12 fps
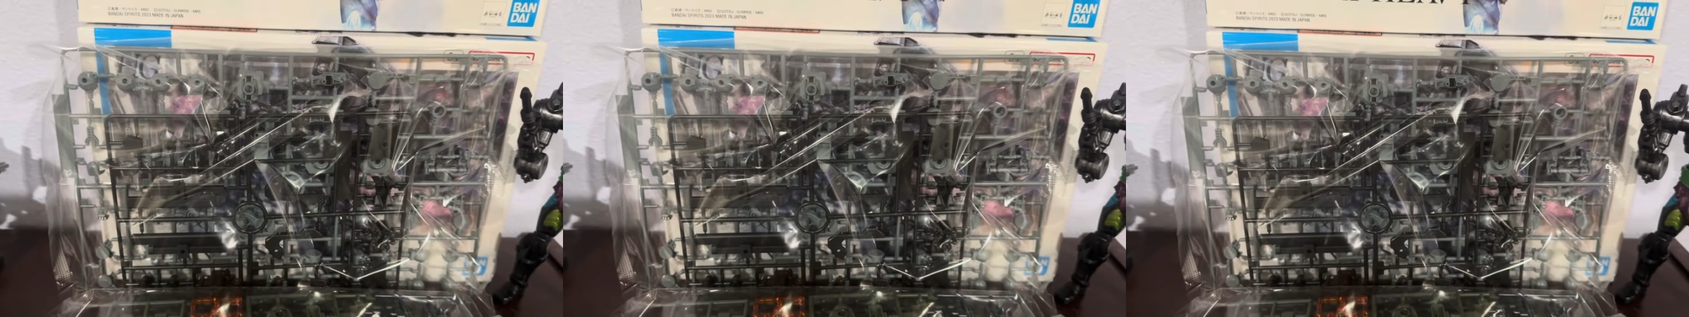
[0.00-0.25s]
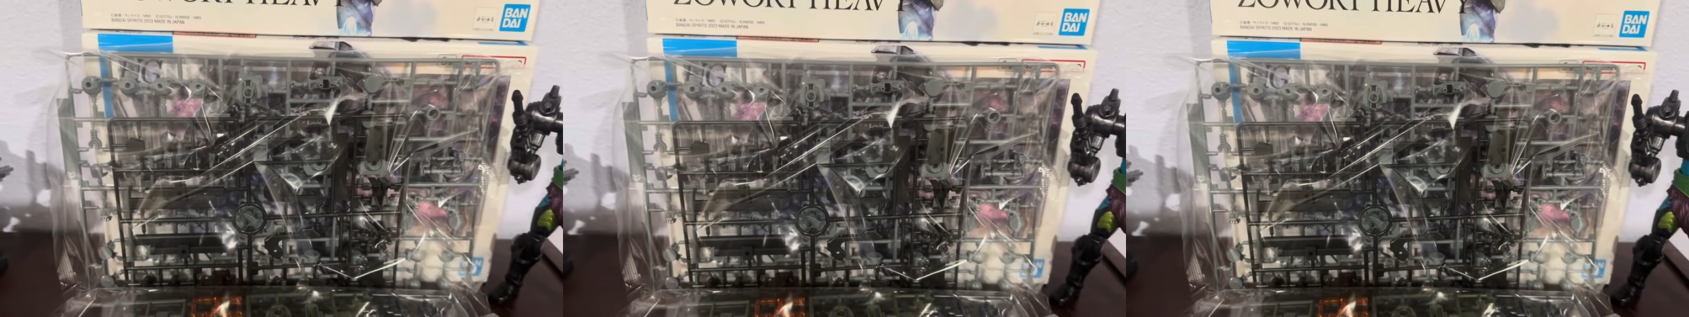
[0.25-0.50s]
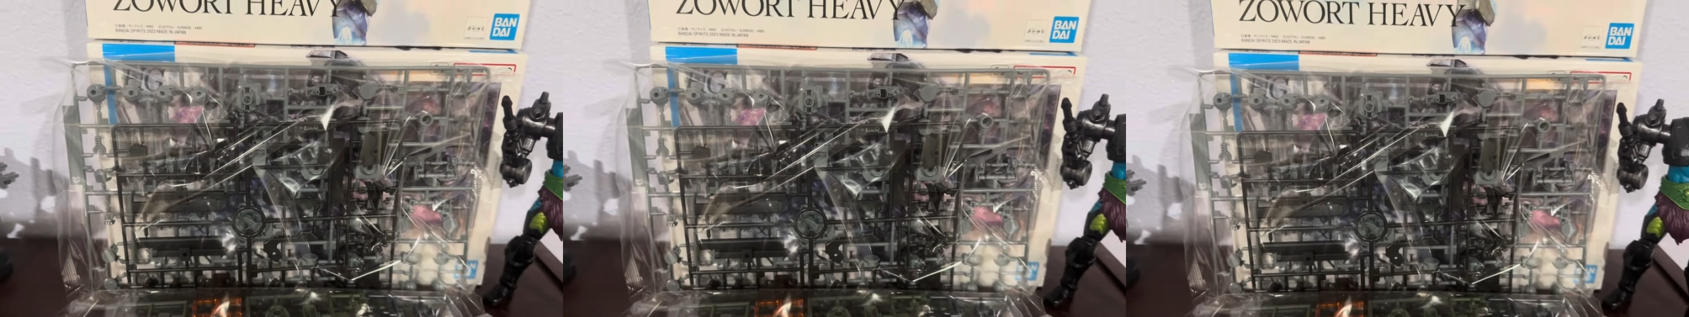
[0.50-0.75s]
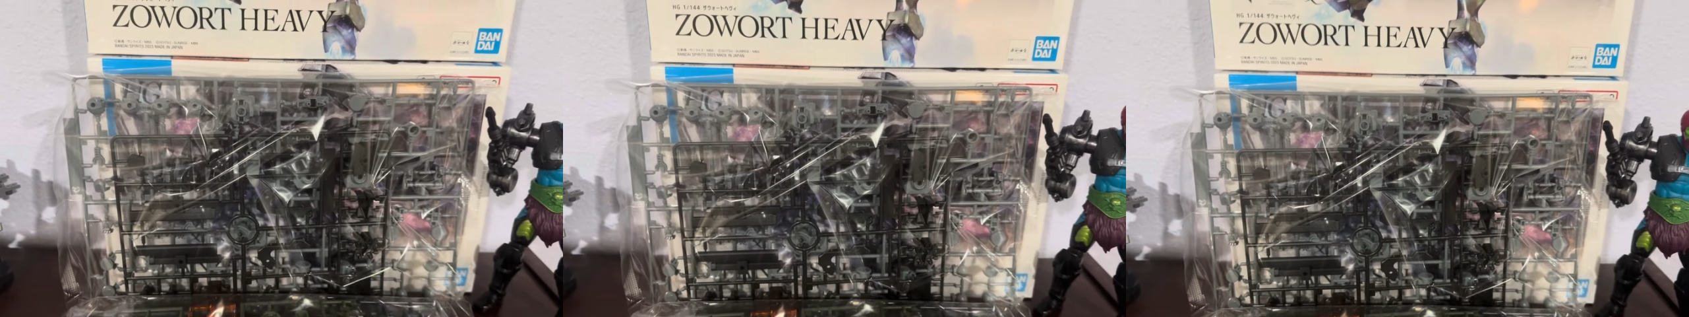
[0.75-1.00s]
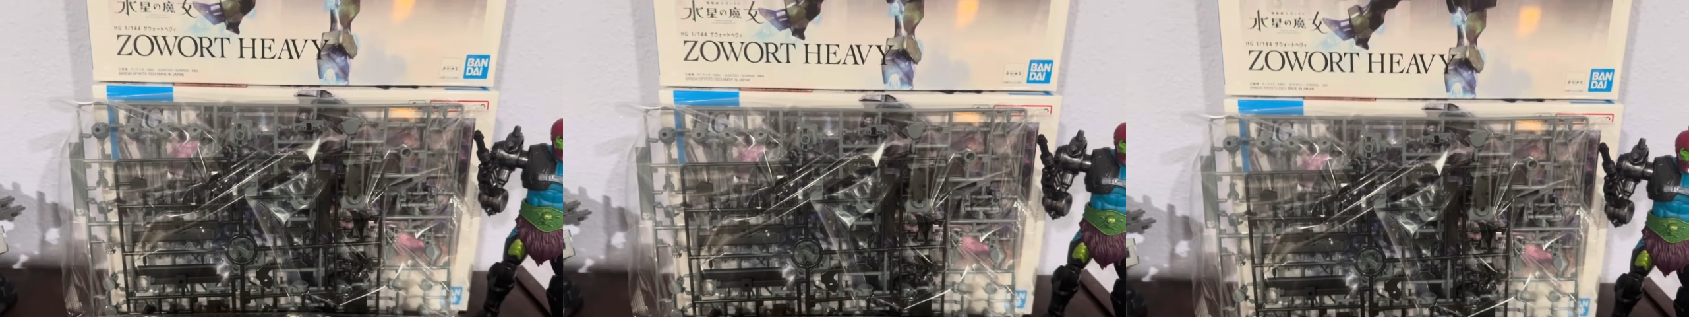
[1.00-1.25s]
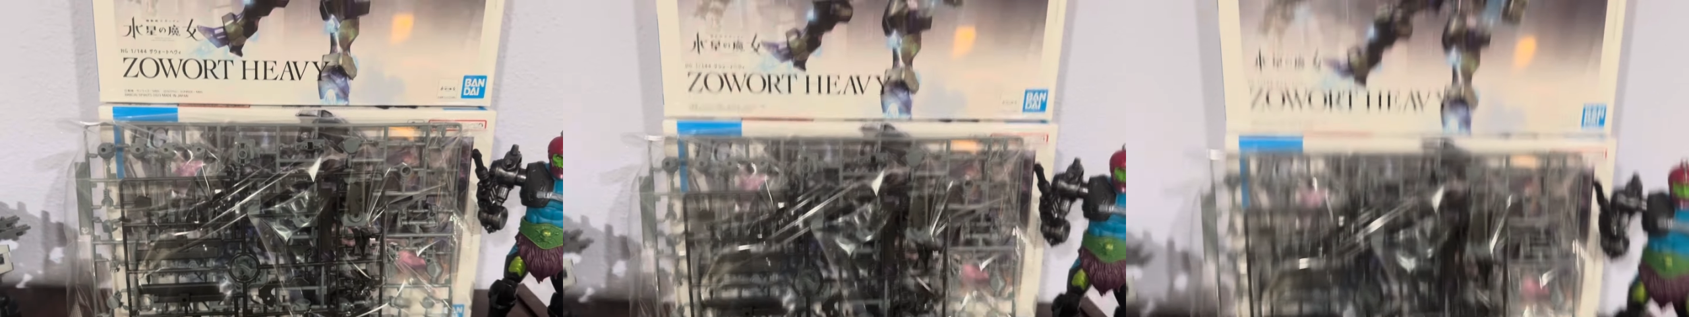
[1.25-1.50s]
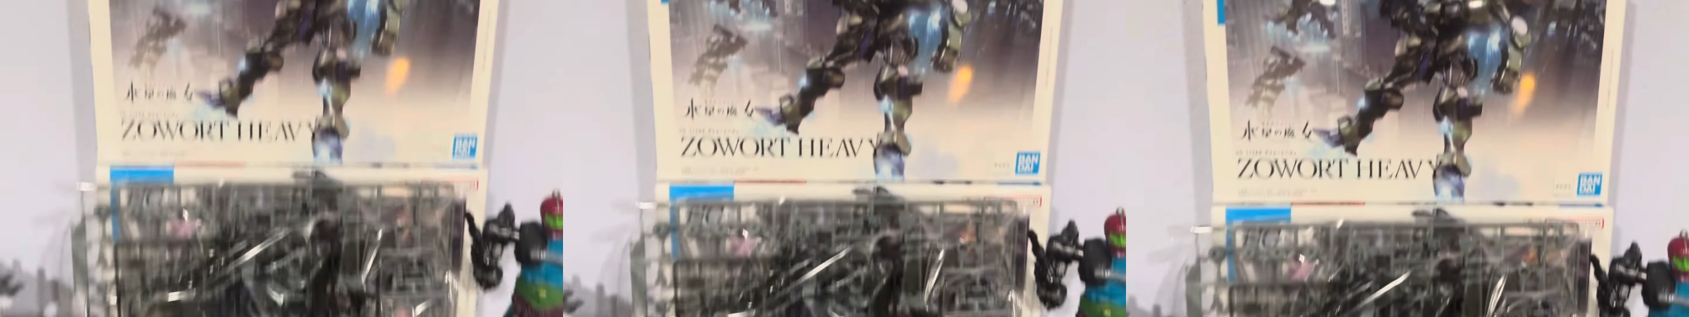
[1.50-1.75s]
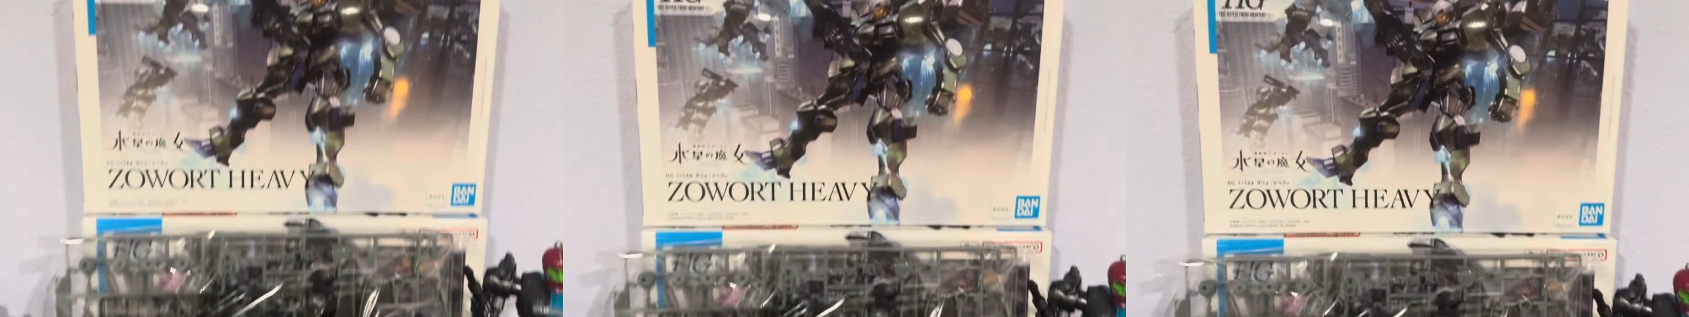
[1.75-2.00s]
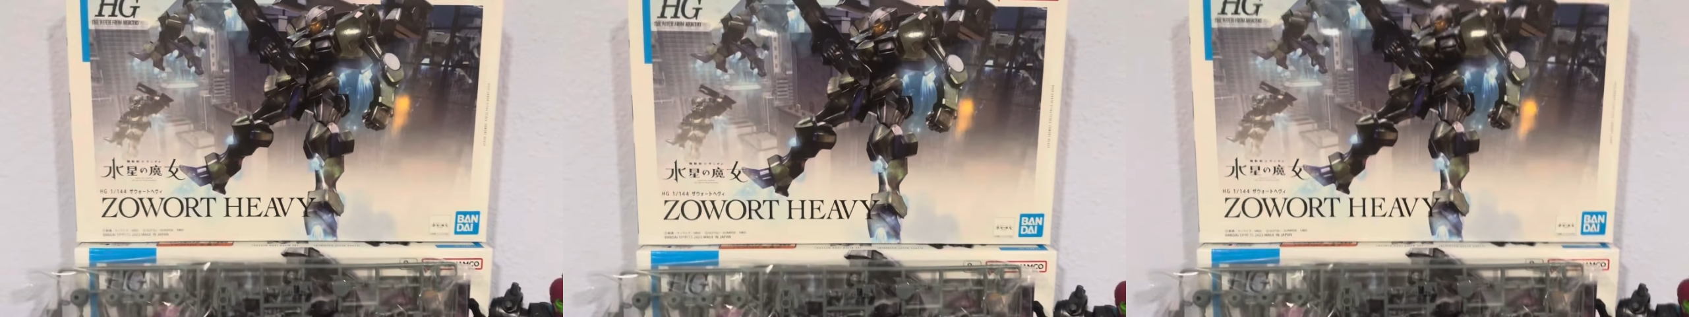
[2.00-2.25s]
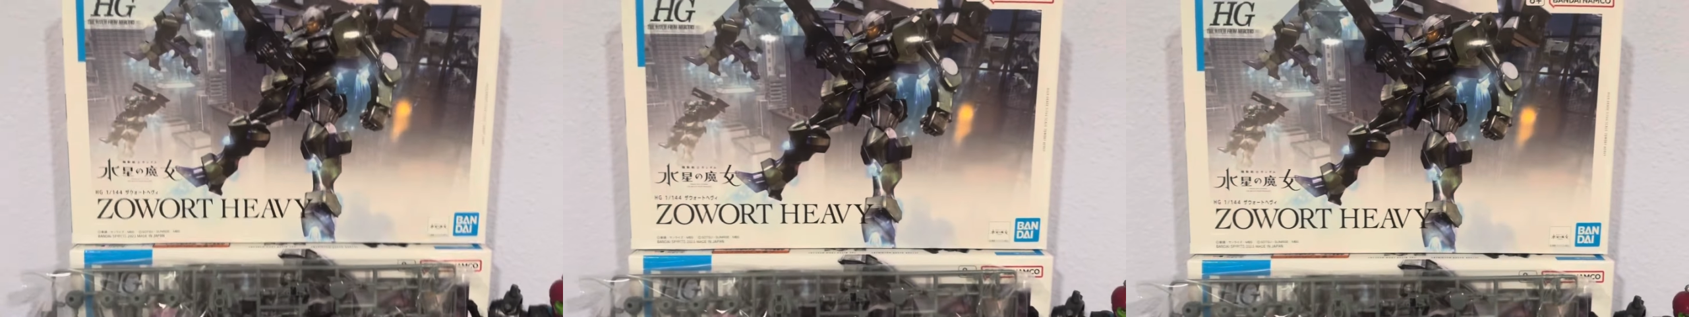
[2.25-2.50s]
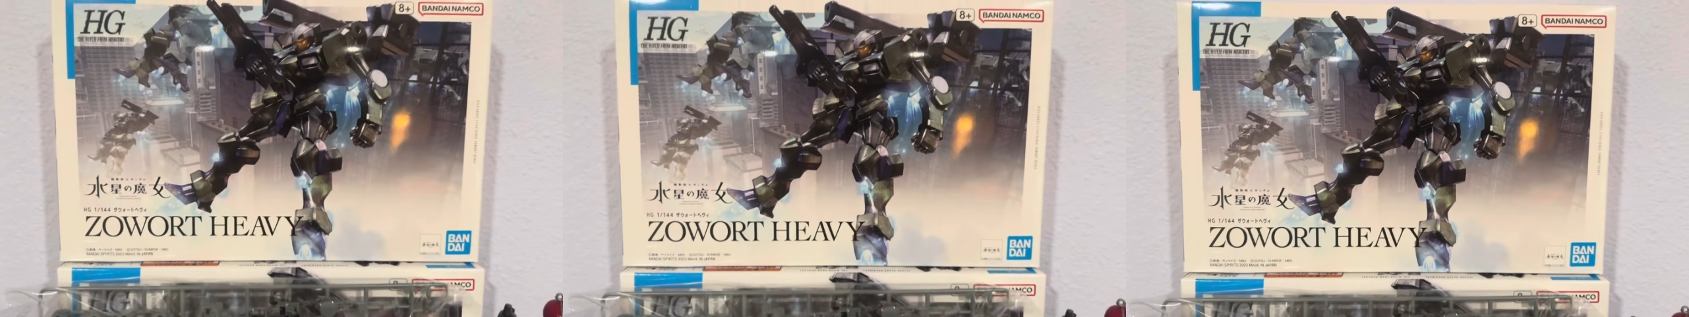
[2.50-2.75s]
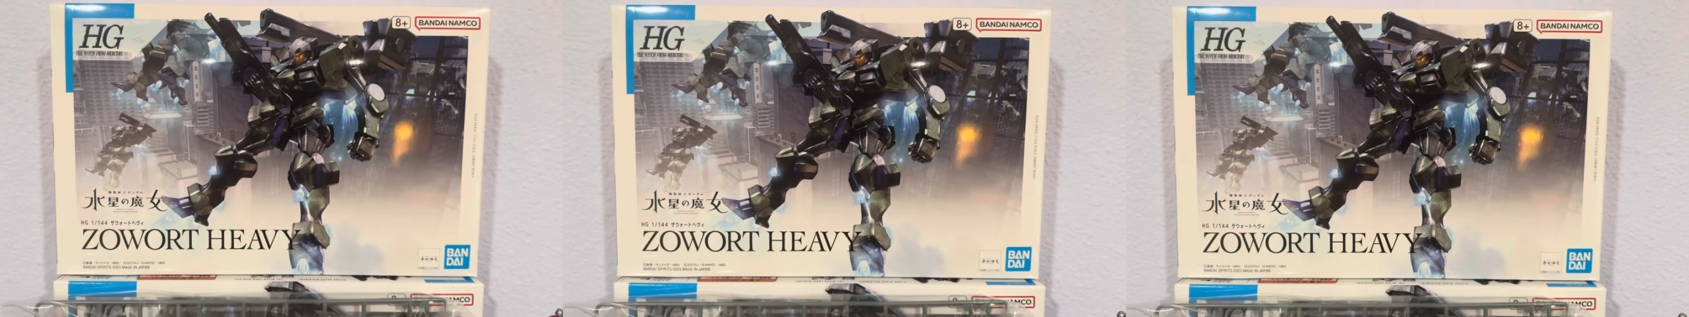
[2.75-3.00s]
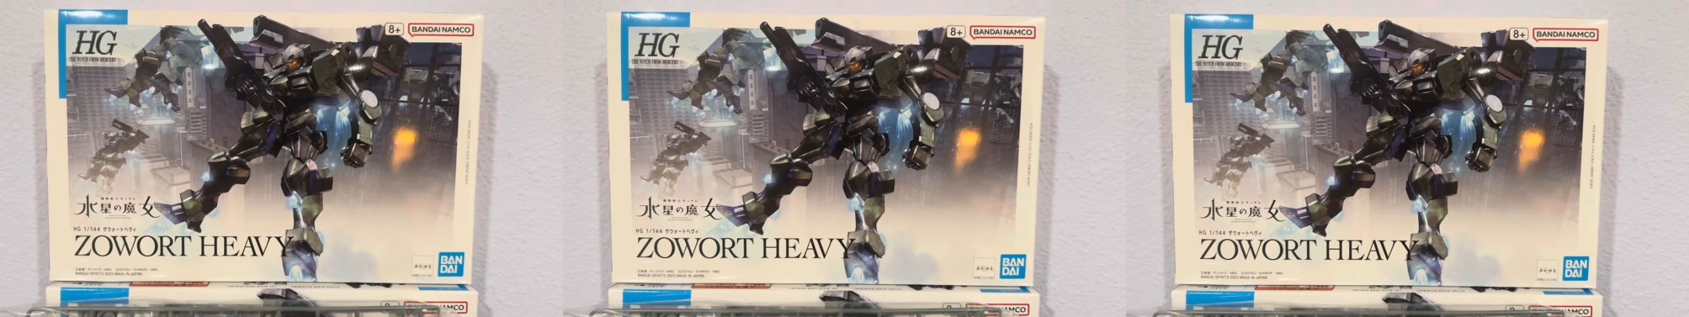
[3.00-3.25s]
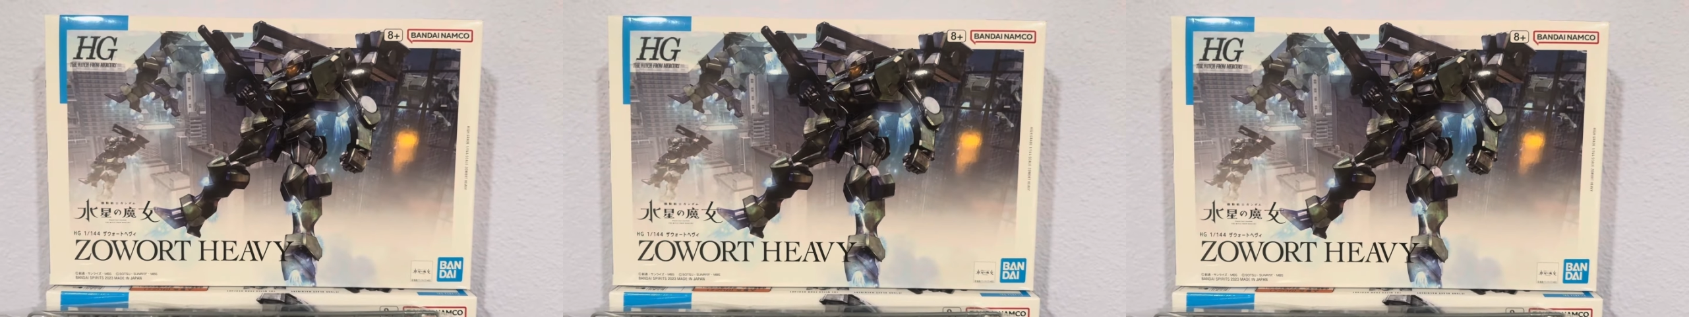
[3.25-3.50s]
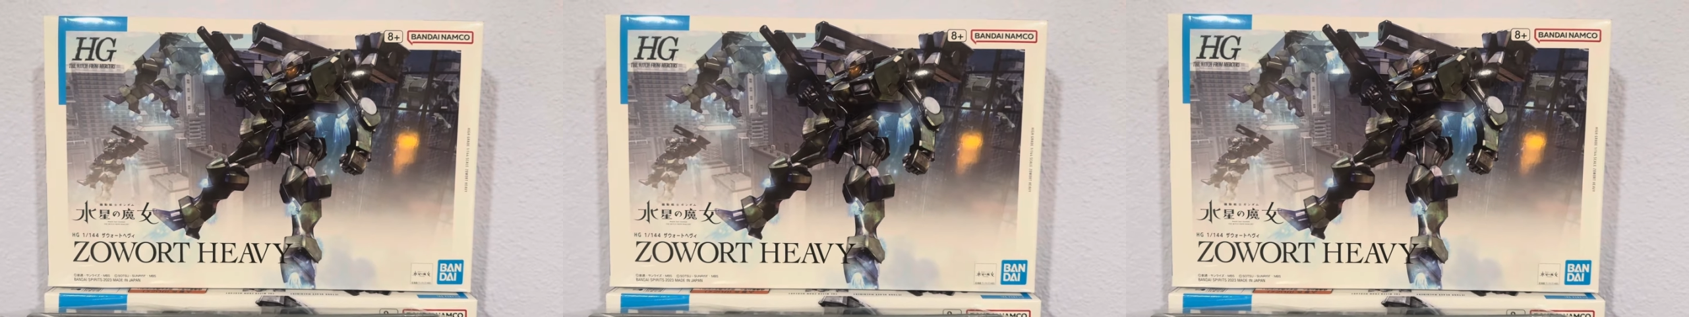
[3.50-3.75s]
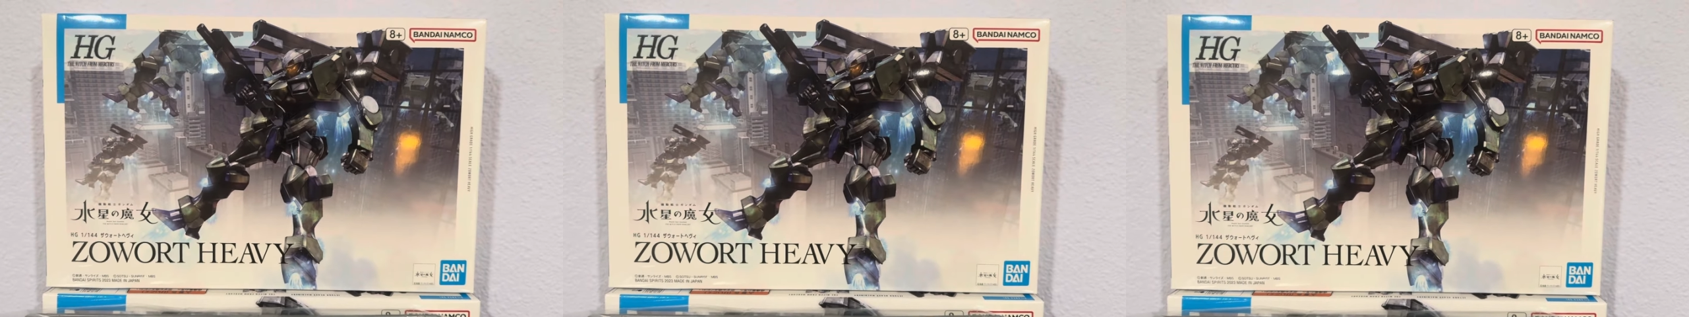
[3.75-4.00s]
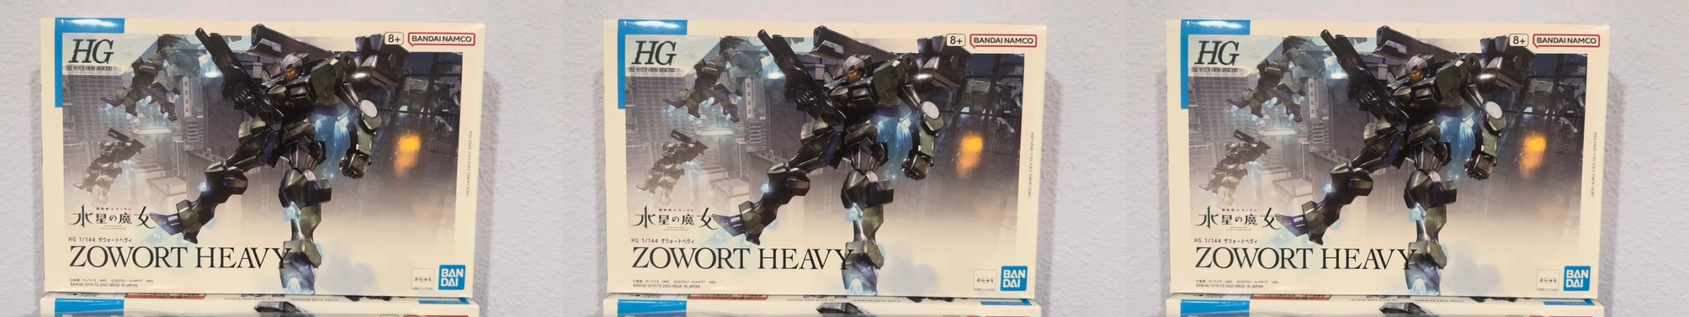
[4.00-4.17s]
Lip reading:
(no speaker visible)